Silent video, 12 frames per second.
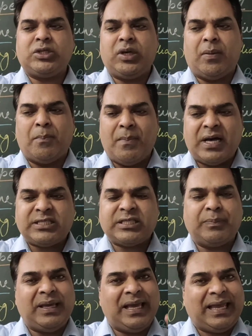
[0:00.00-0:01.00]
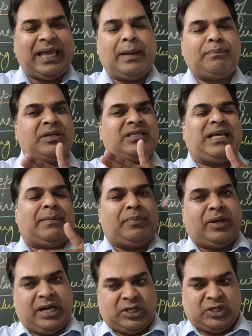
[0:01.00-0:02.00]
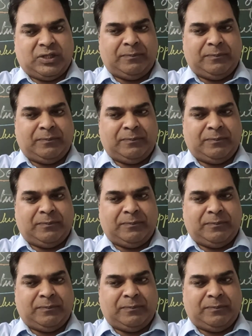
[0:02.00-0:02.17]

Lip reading: must be kept separate